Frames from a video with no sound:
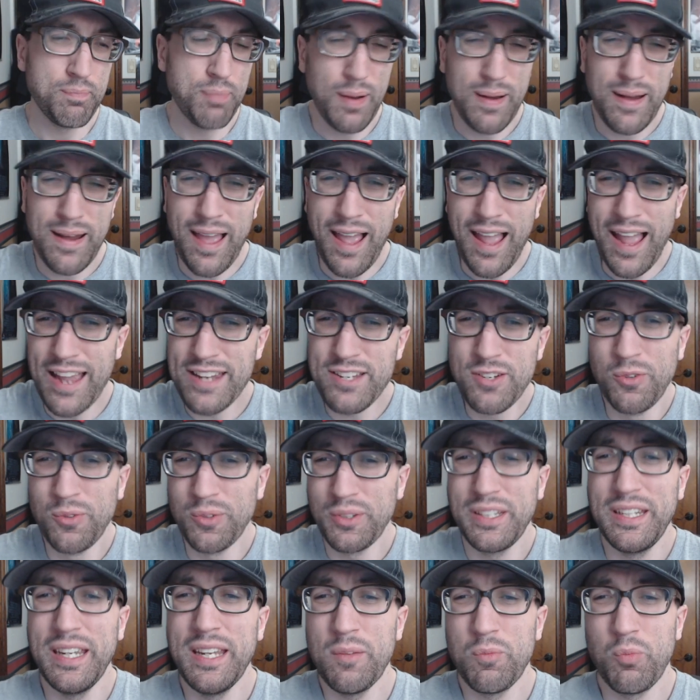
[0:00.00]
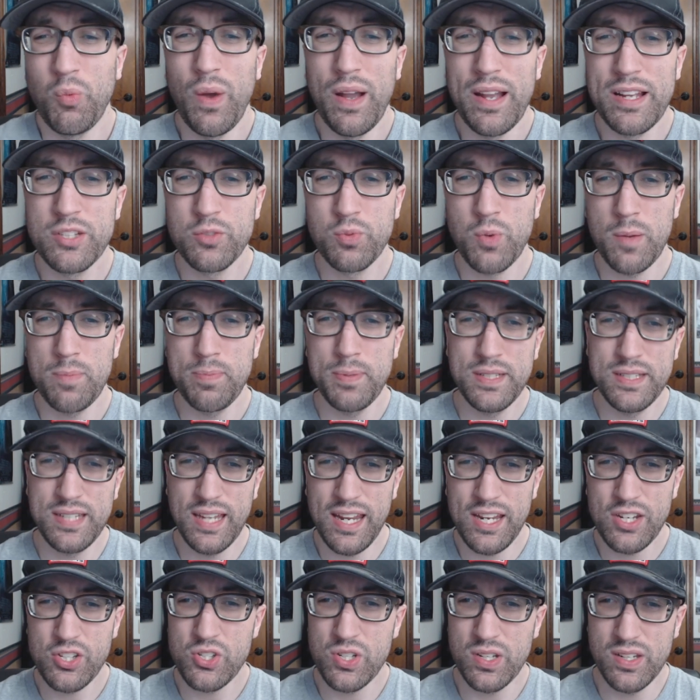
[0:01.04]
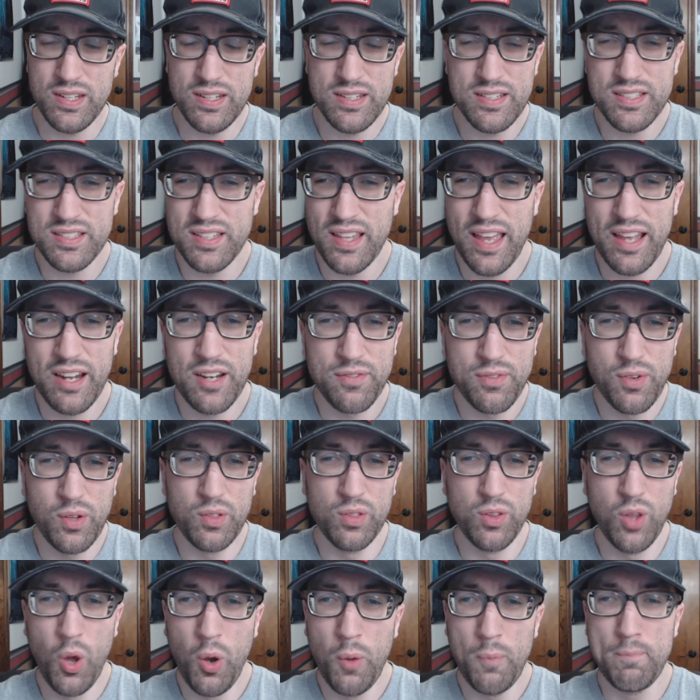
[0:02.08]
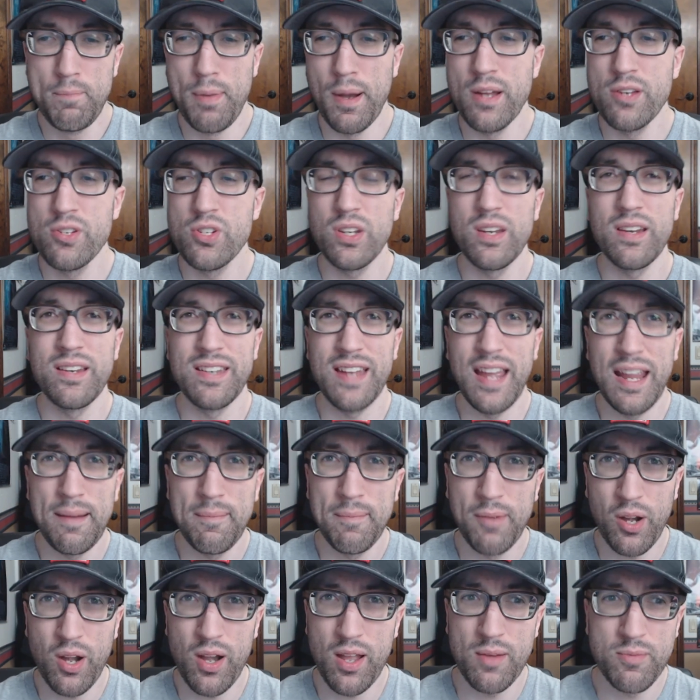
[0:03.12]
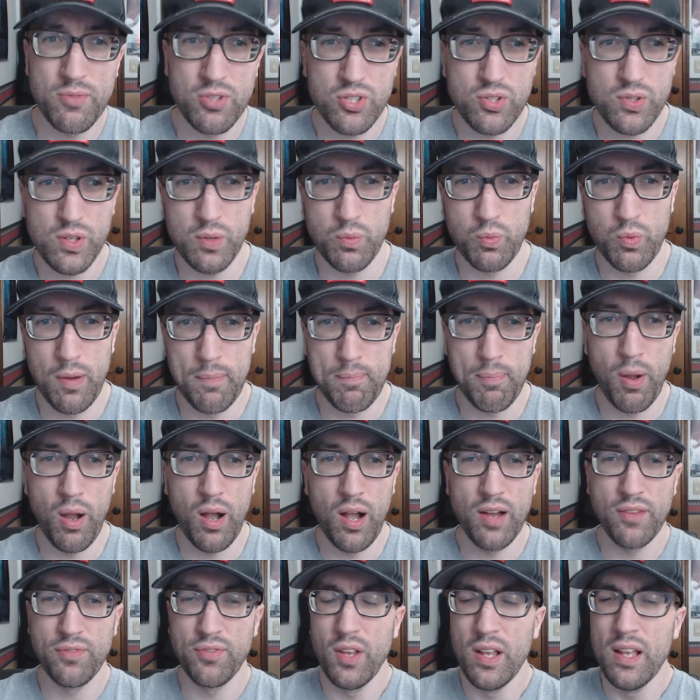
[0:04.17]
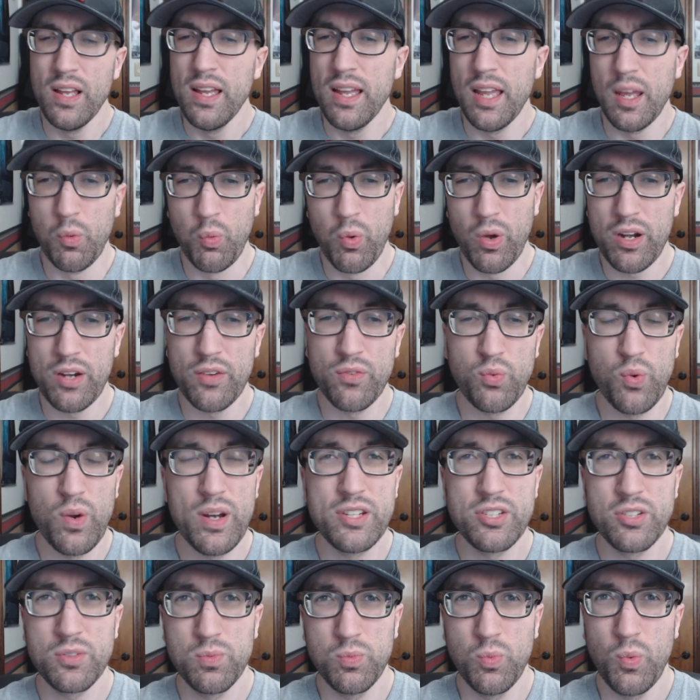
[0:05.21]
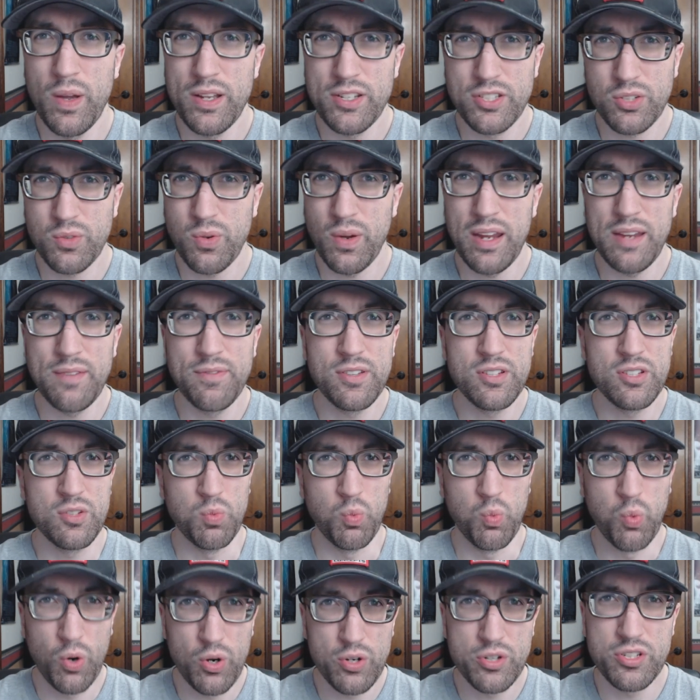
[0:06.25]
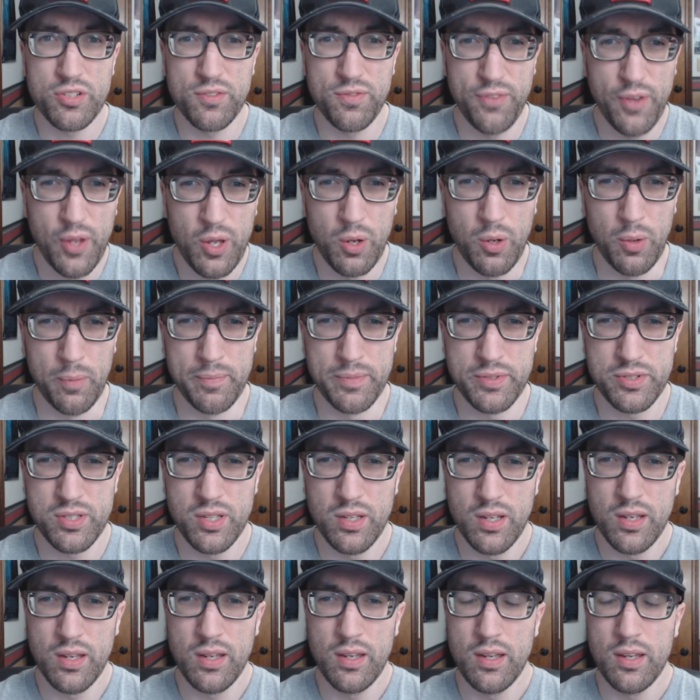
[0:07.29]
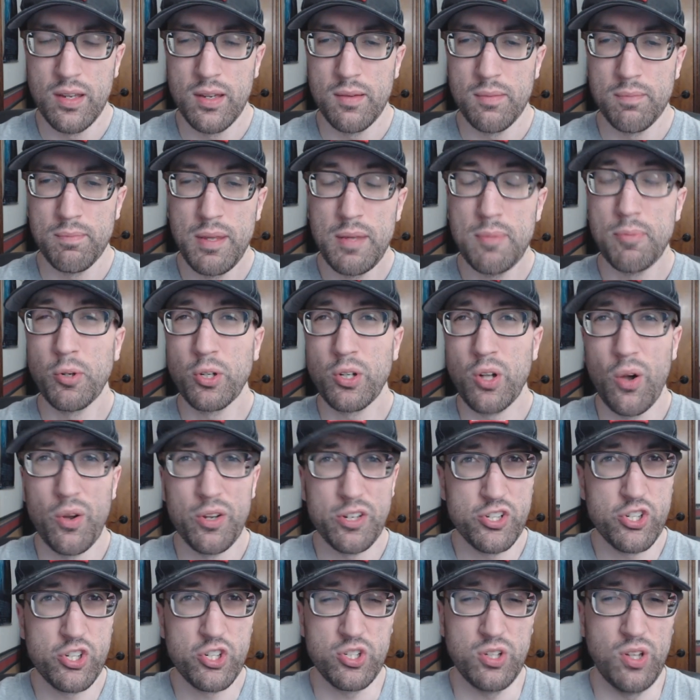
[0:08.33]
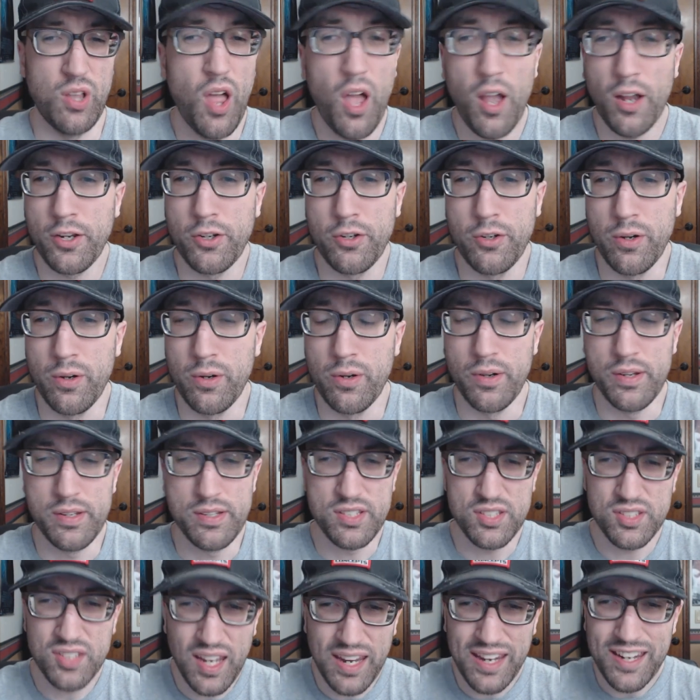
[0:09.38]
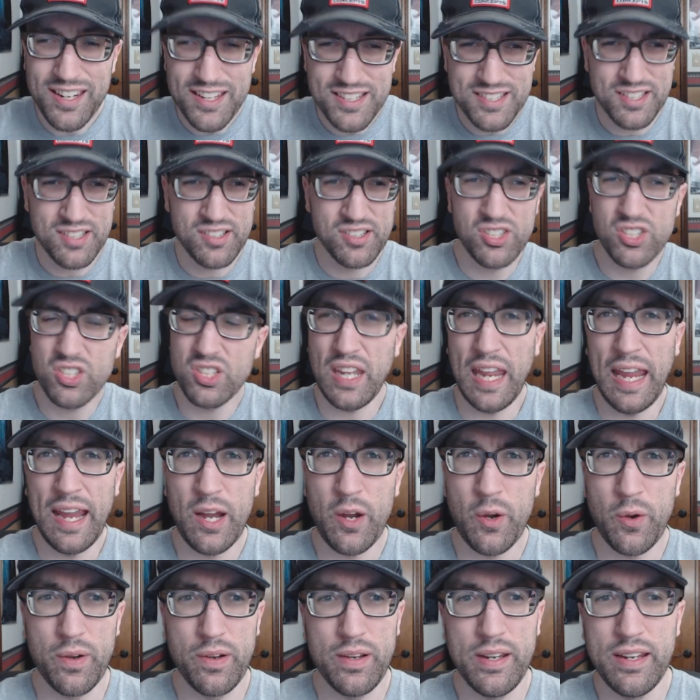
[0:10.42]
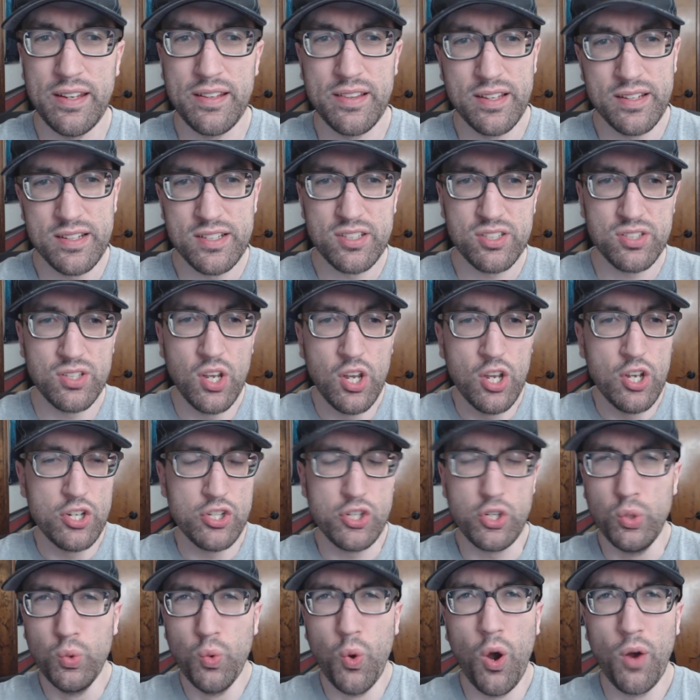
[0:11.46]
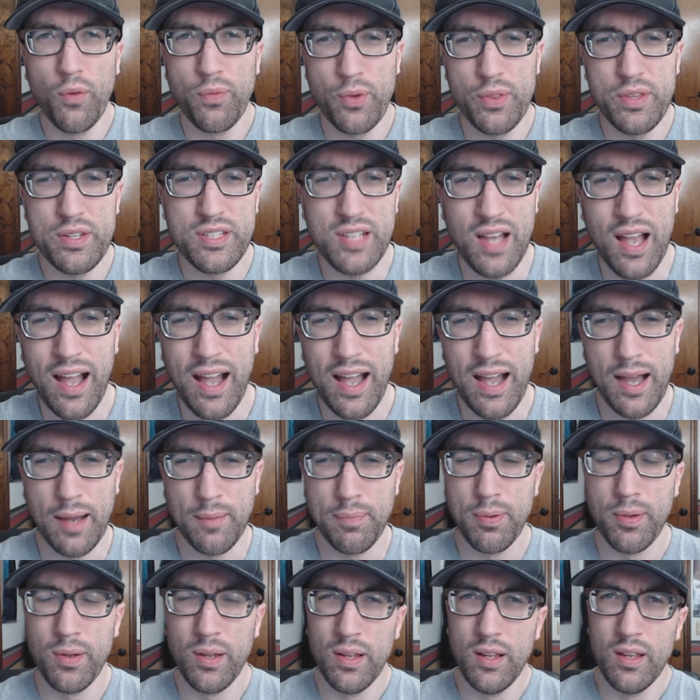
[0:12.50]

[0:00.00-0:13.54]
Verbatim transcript: But I don't get why its reputation is that of a low-budget A Nightmare on Elm Street ripoff and one of Wes Craven's worst films. People call it Schlocker and say it isn't scary and that it's too over the top.